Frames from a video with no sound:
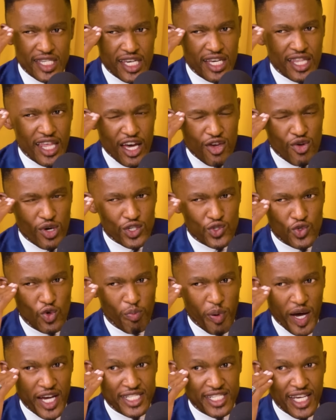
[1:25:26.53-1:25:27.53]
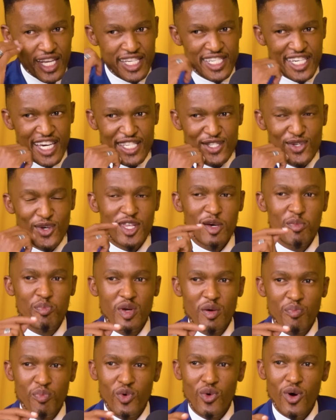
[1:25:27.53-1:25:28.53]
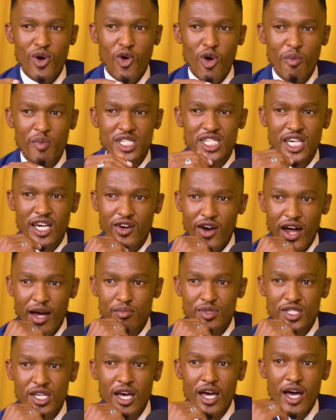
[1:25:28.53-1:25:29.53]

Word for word: either you are super intelligent so the people who are committing crimes